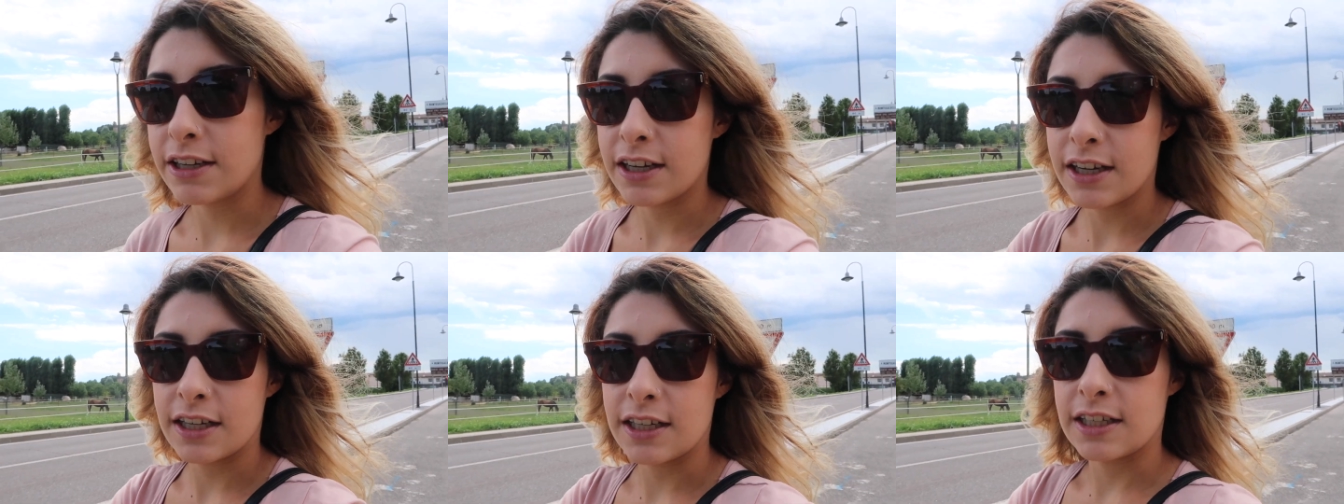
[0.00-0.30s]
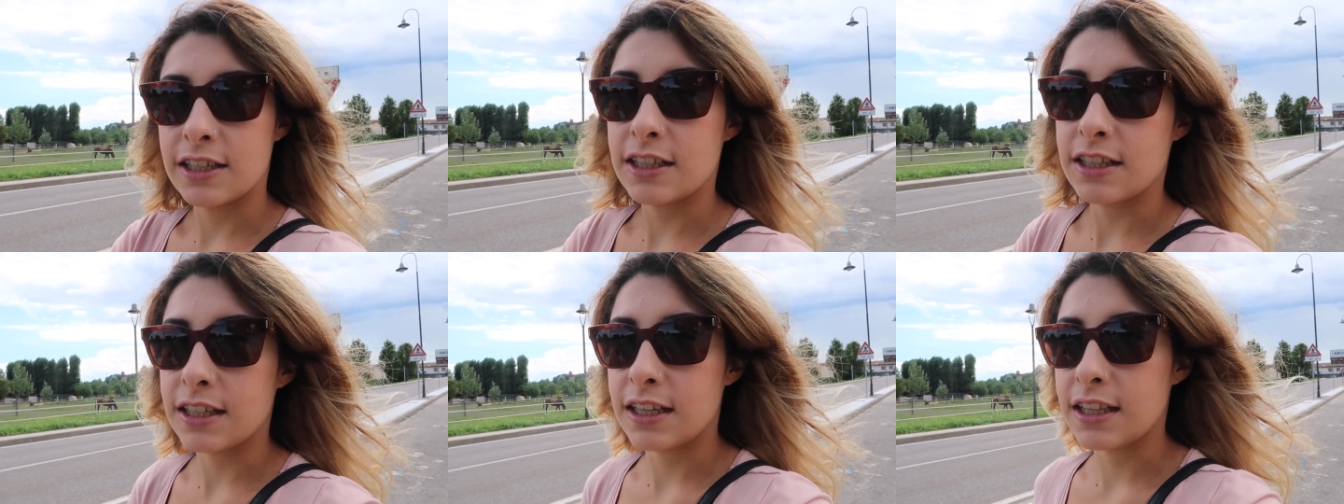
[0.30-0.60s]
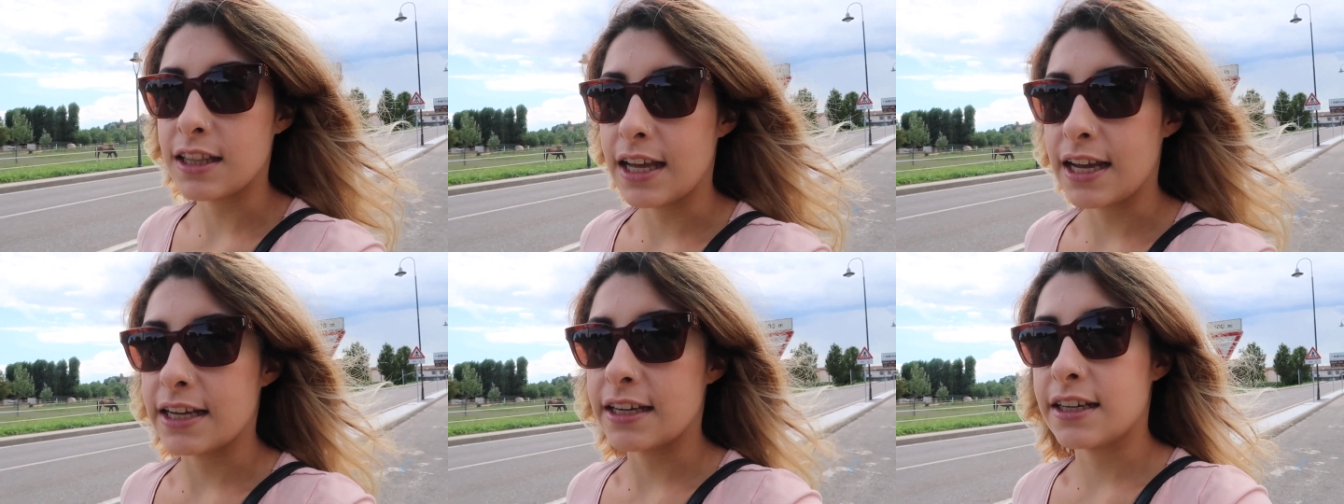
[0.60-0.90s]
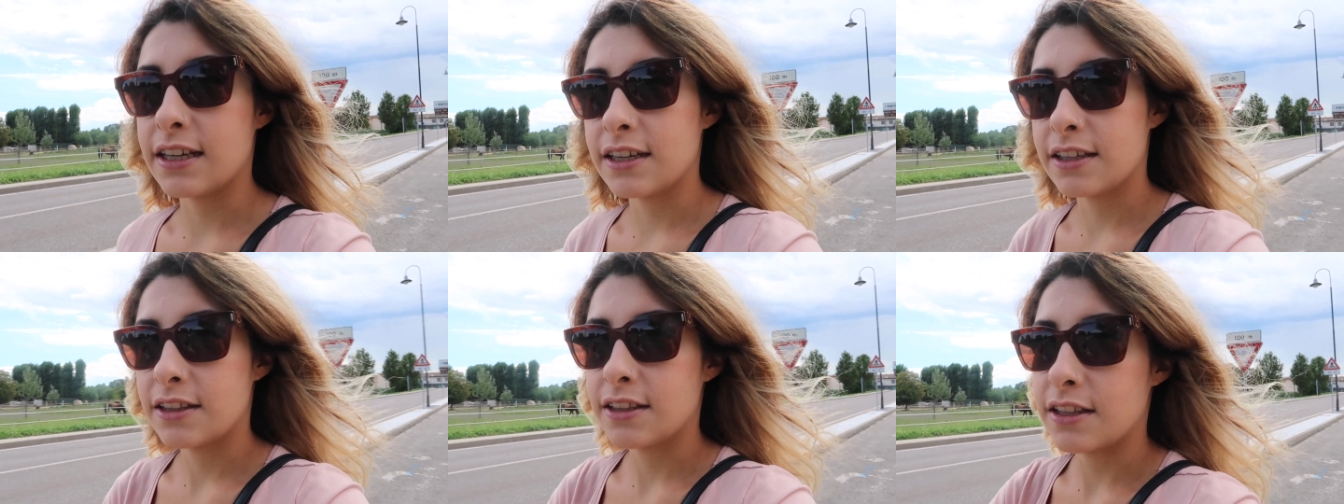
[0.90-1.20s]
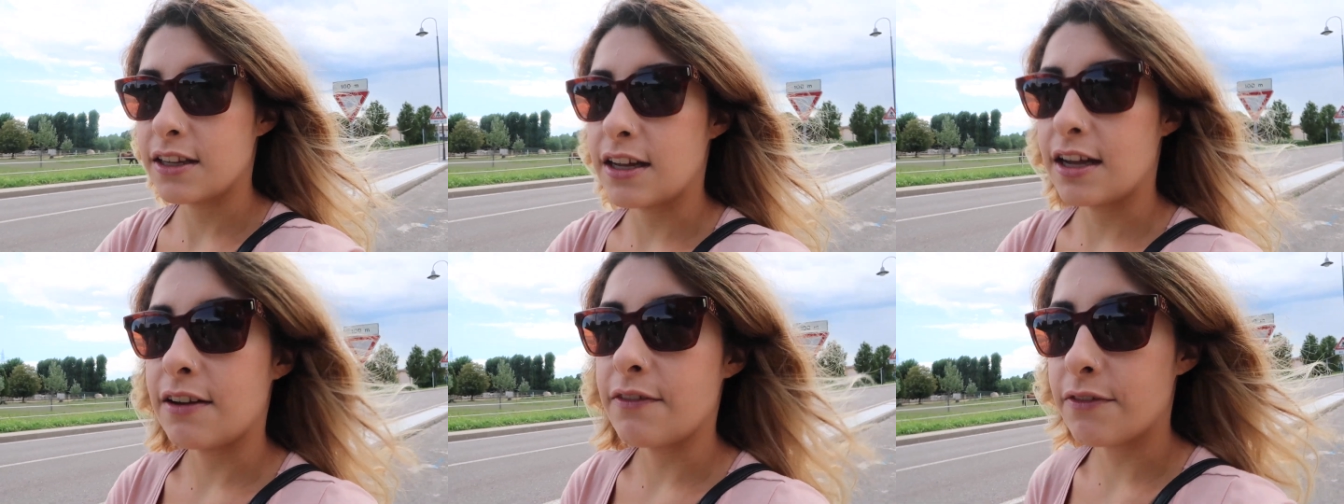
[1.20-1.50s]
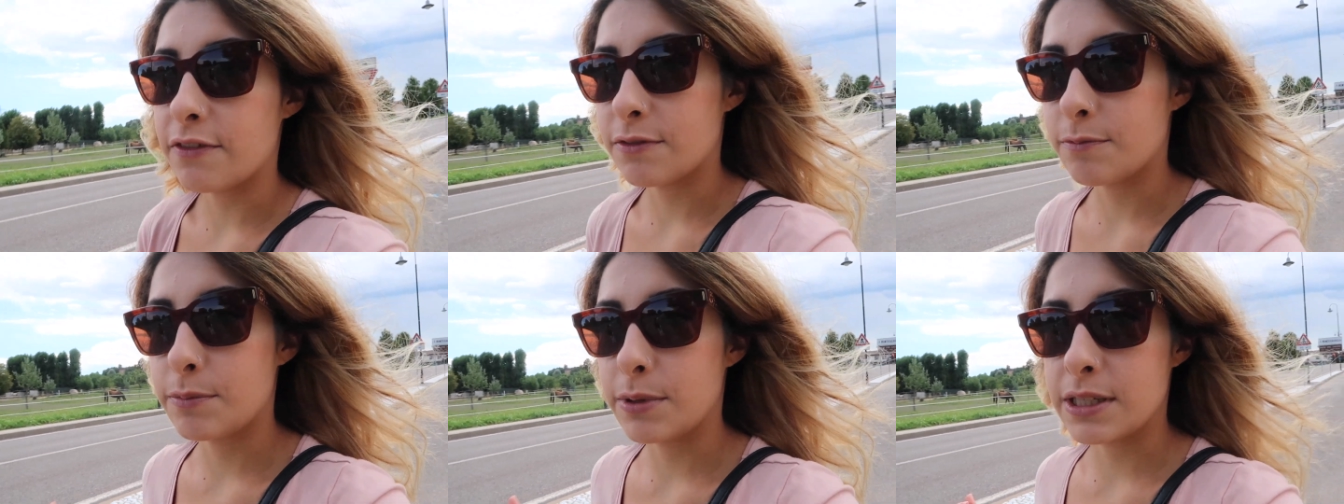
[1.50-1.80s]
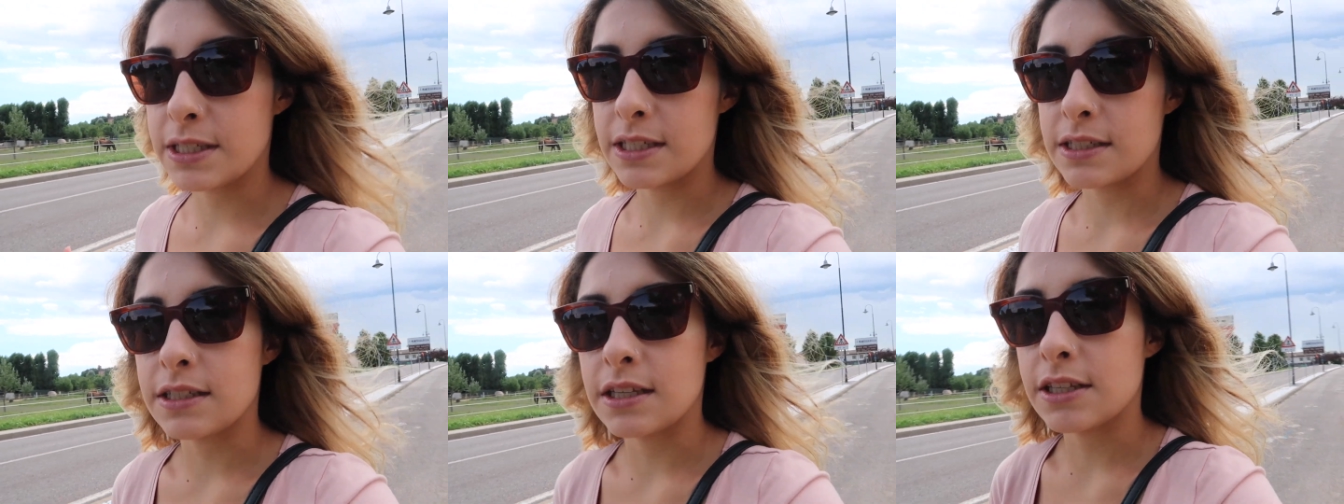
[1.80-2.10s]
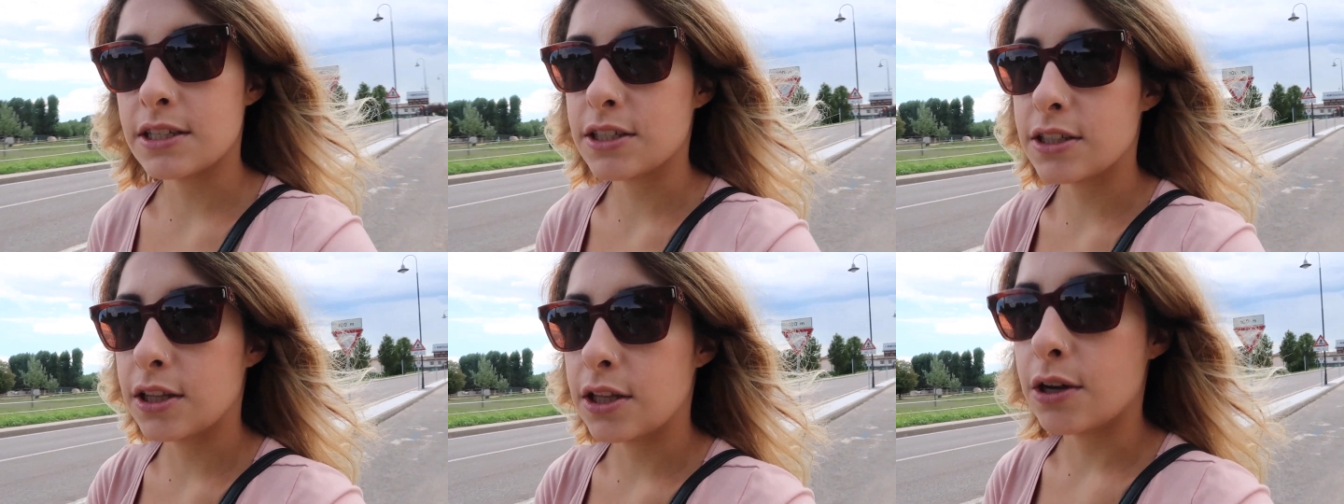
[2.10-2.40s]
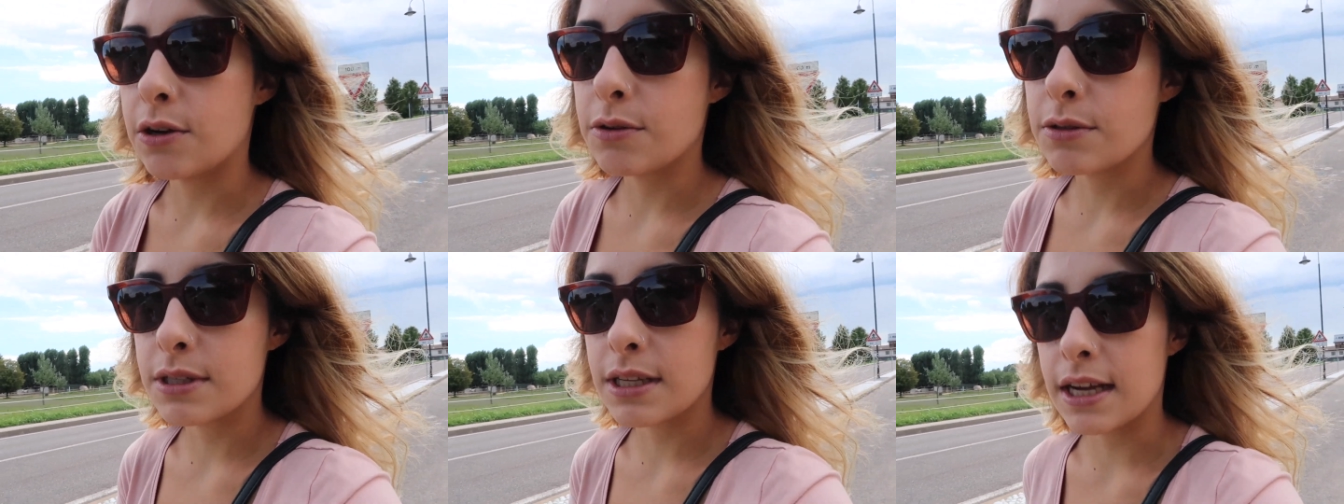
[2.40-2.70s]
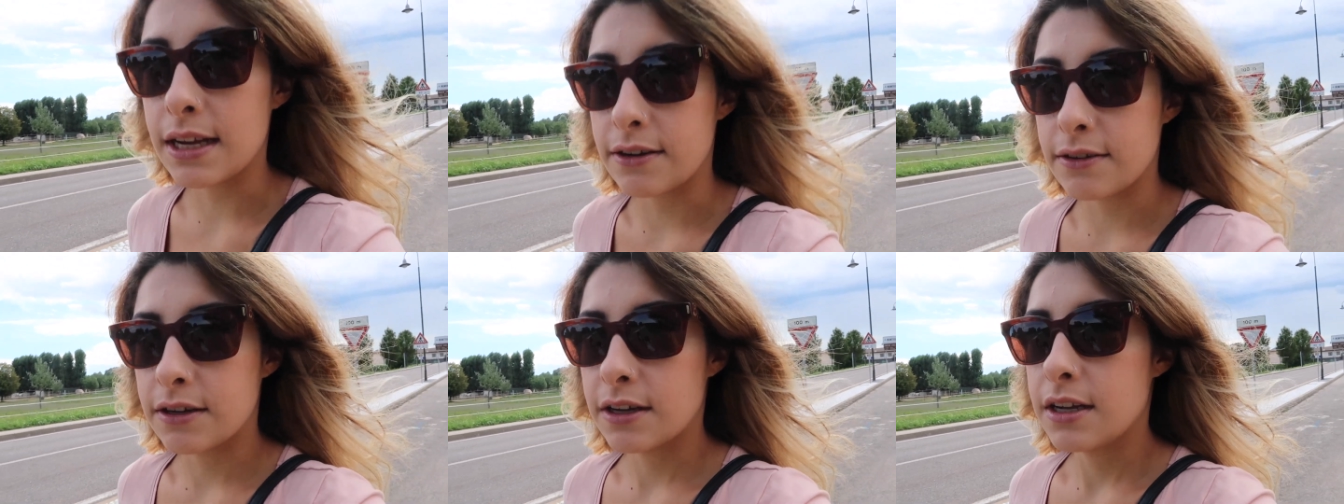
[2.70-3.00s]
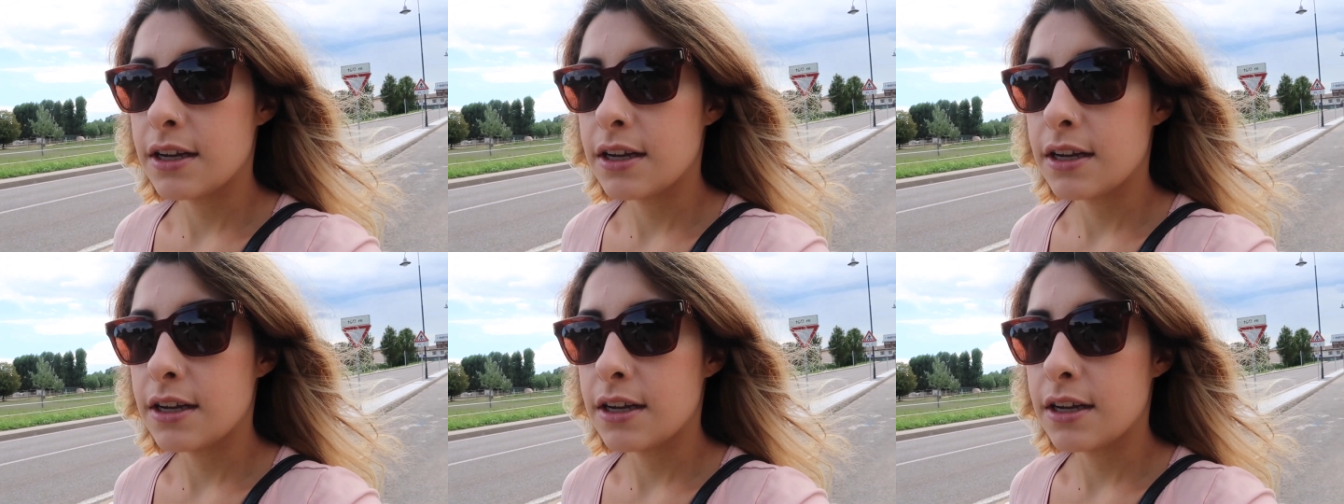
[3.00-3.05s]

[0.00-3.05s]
Out here in Italy, like businesses close like